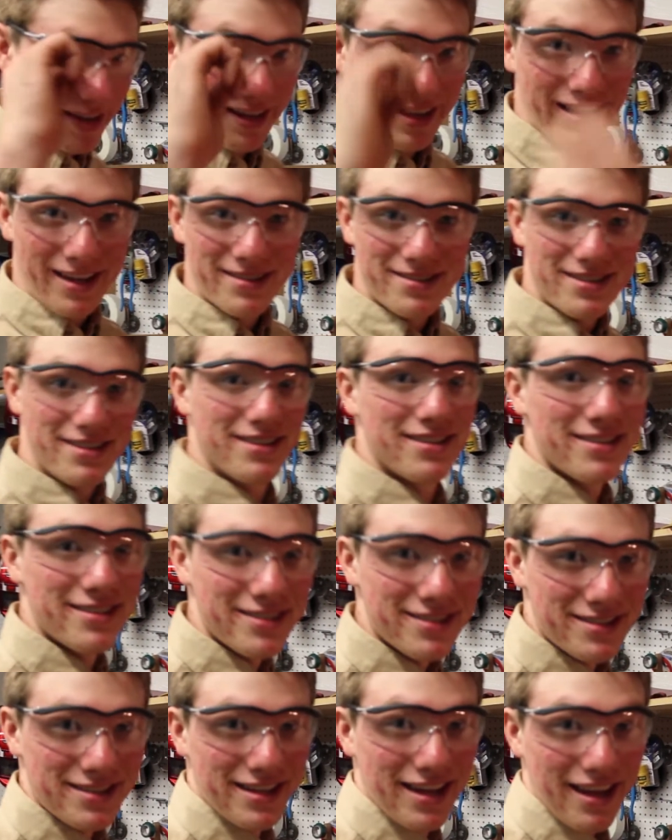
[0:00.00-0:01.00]
ANSI
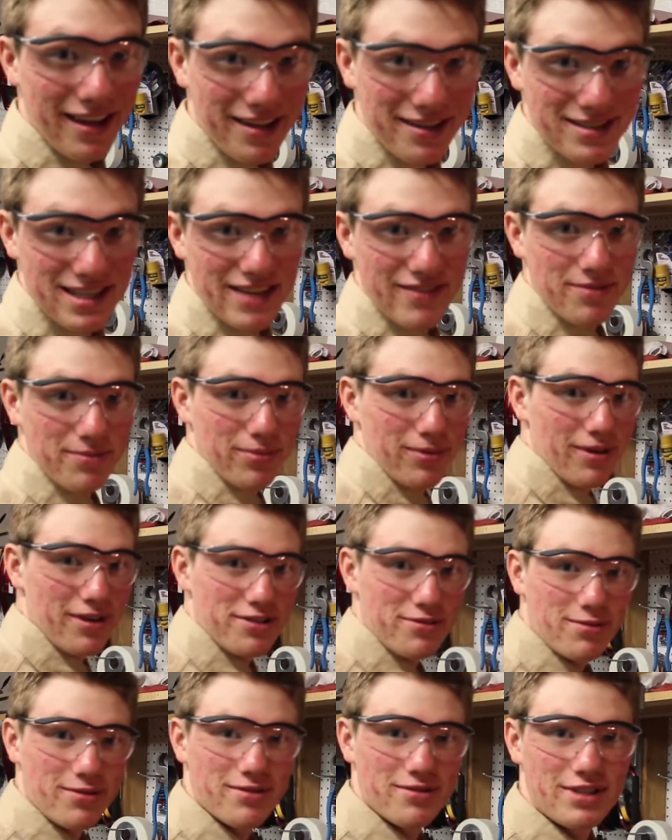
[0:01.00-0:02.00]

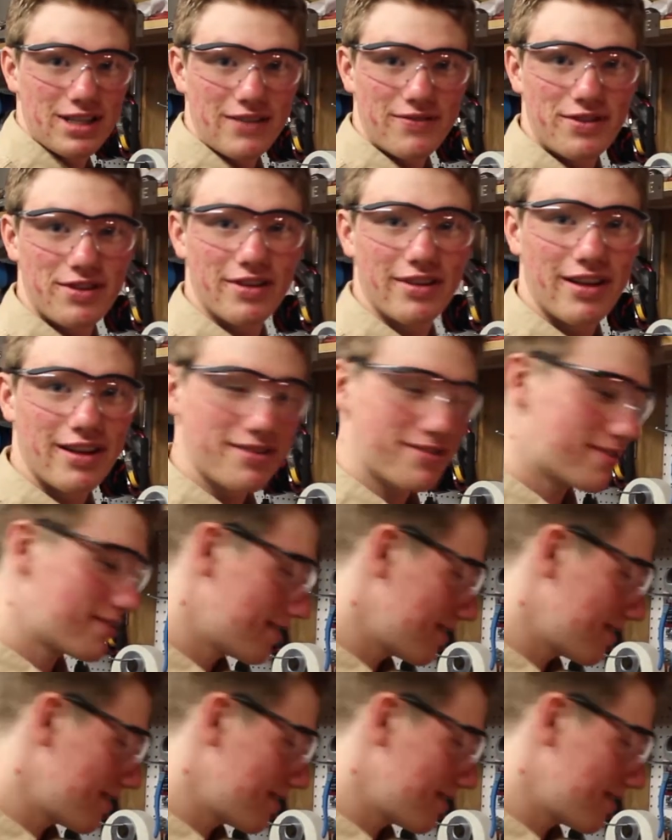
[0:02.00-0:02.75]
Z87+1 safety glasses